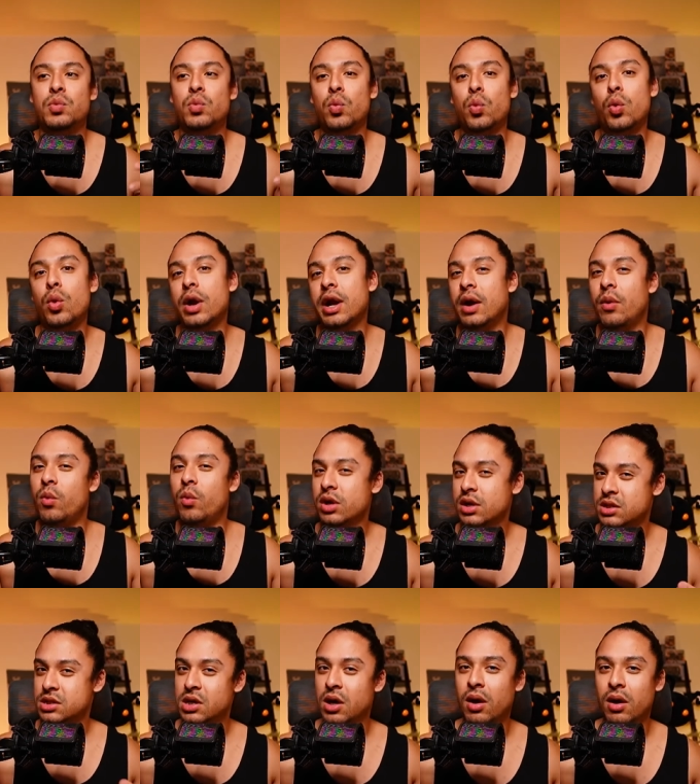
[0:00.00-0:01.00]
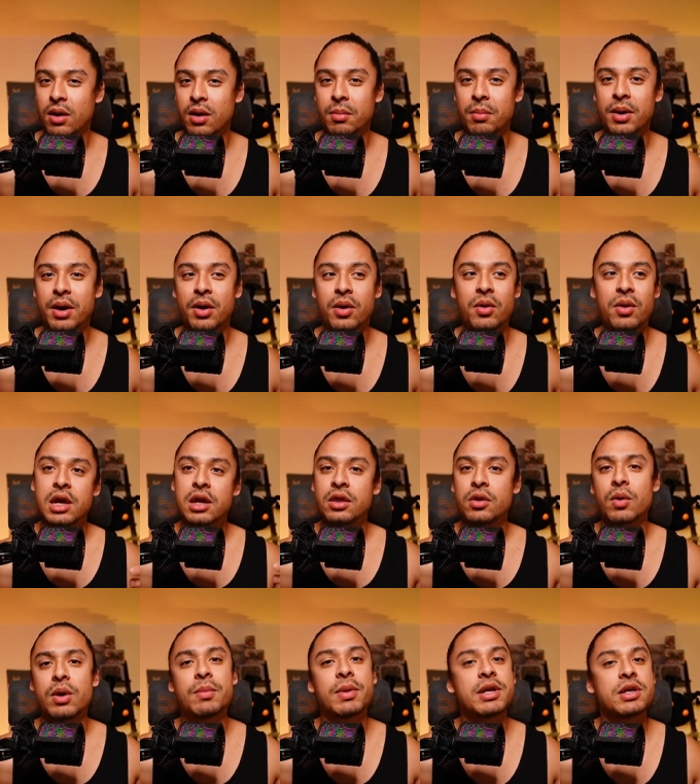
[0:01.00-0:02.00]
what I want to talk about. The
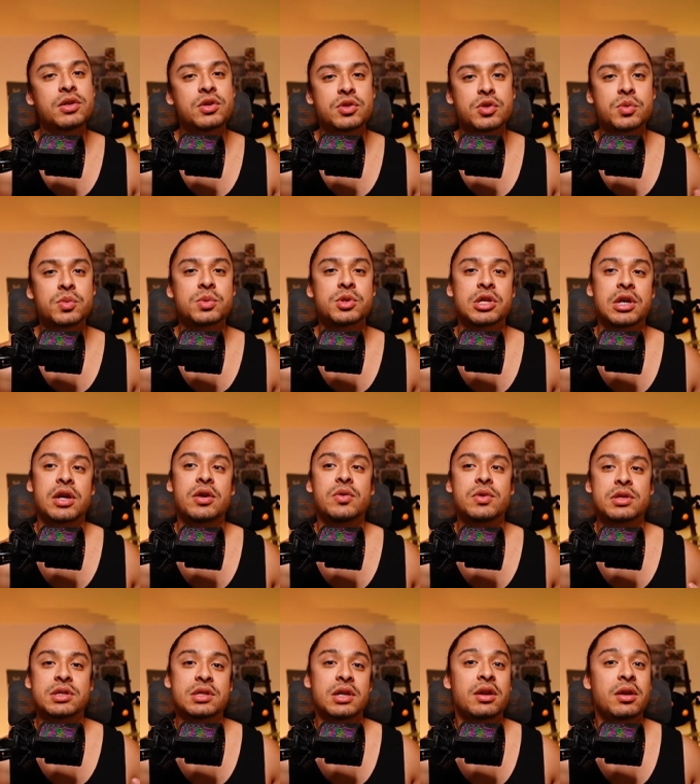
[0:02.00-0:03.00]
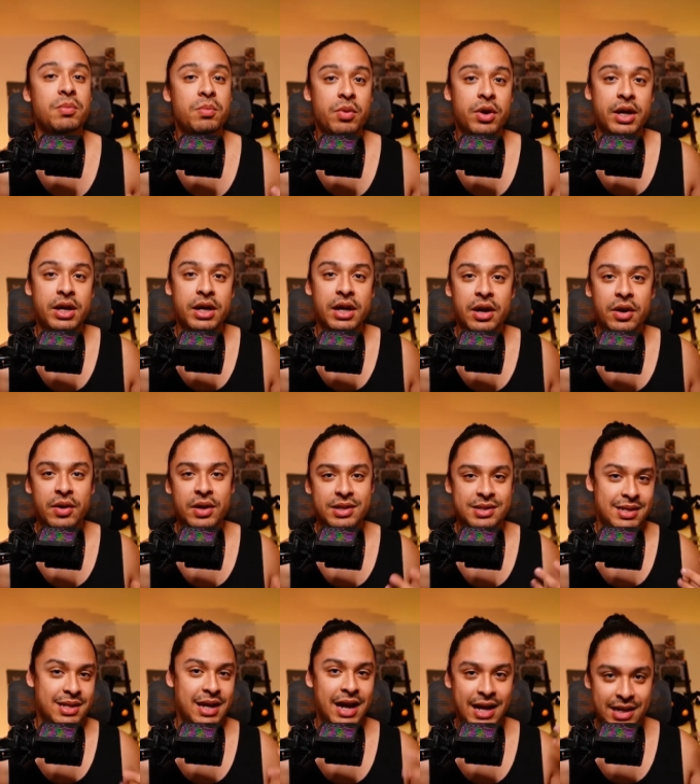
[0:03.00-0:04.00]
way my YouTube channel is set up right now as
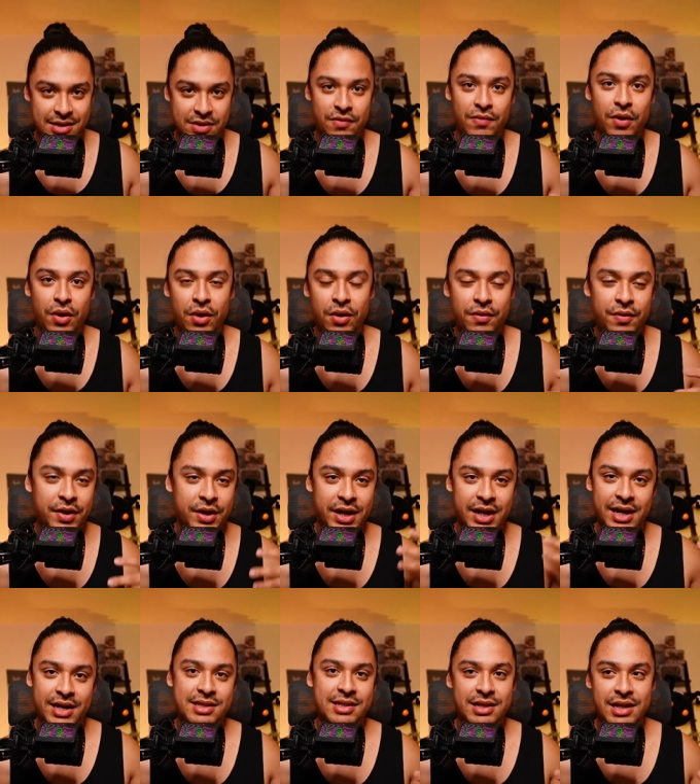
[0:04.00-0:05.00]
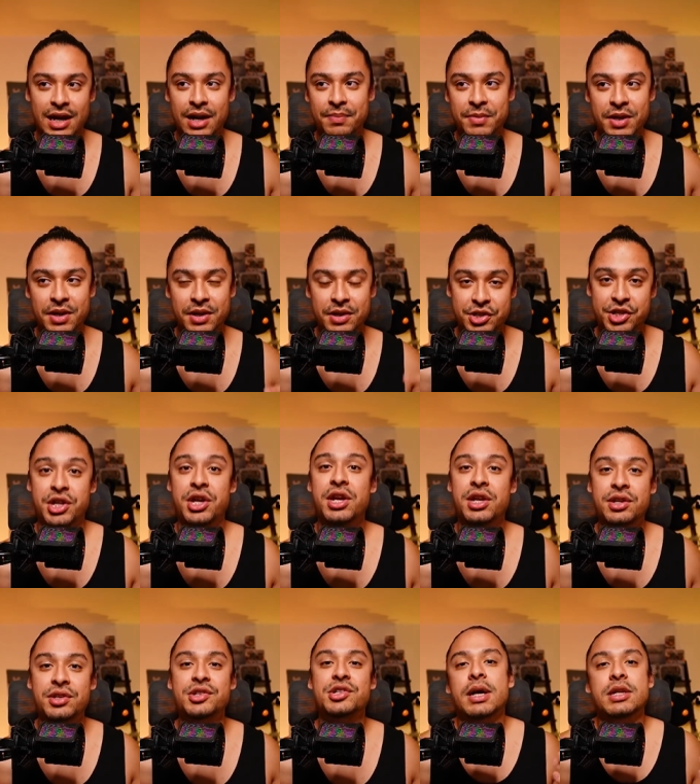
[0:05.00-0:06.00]
it has evolved and it has adapted and
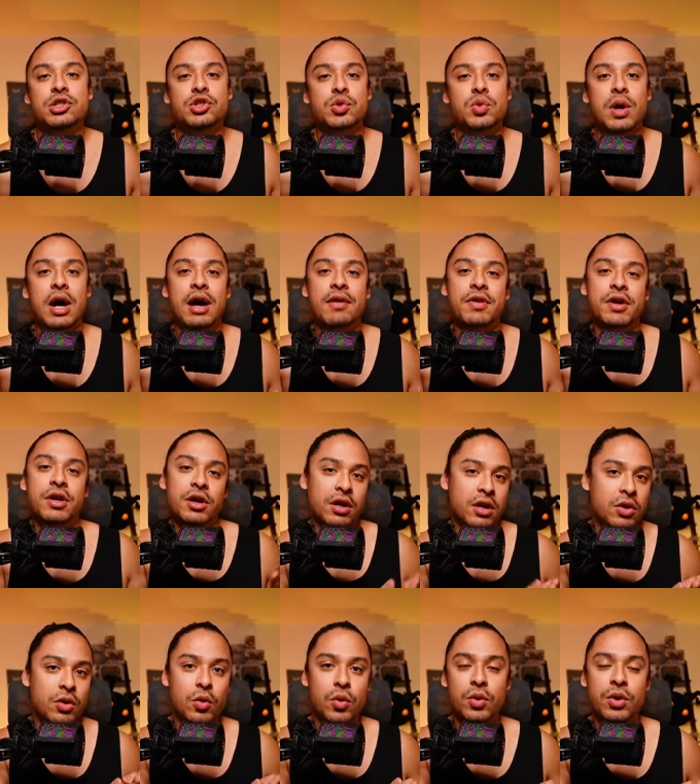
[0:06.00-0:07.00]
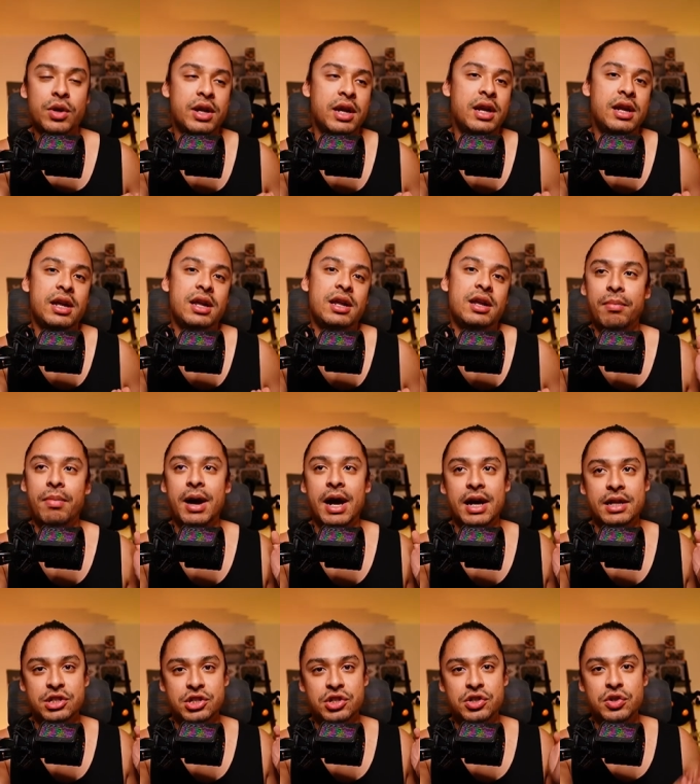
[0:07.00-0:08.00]
changed, I do have it color coordinated by
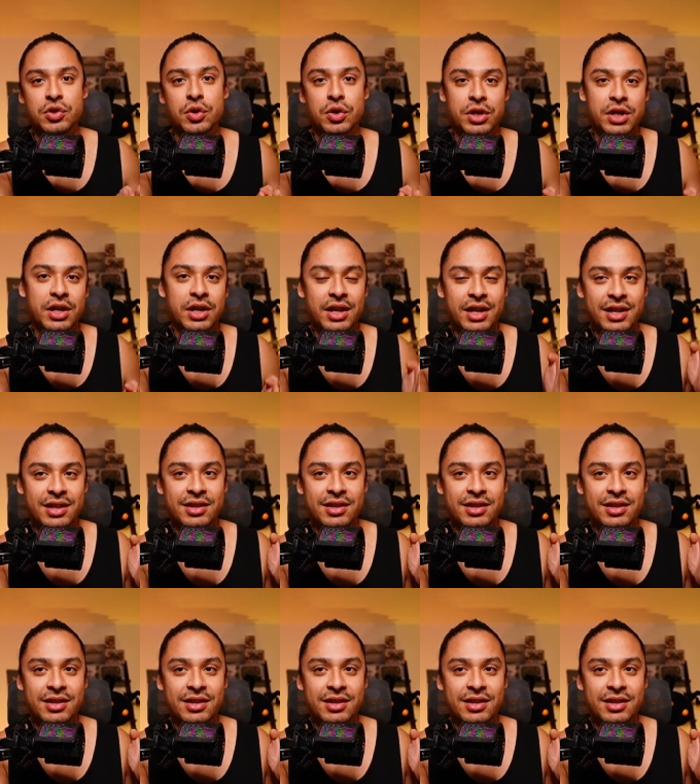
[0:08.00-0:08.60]
certain